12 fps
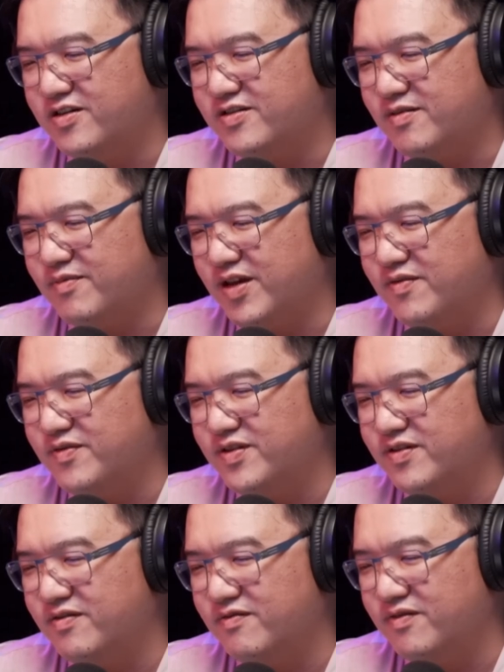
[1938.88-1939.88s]
sometimes,
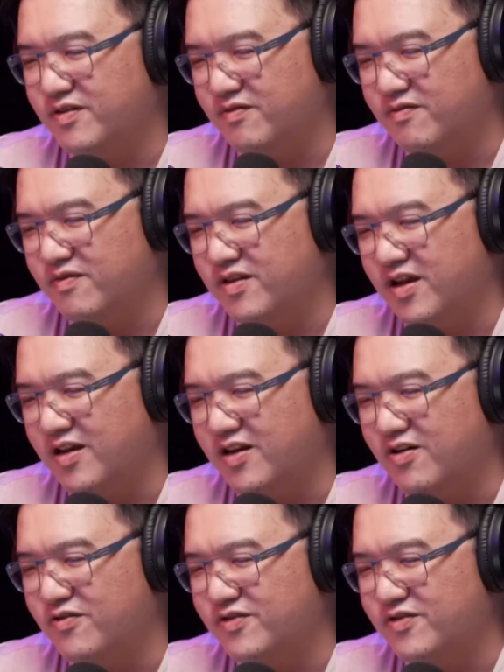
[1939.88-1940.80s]
like now,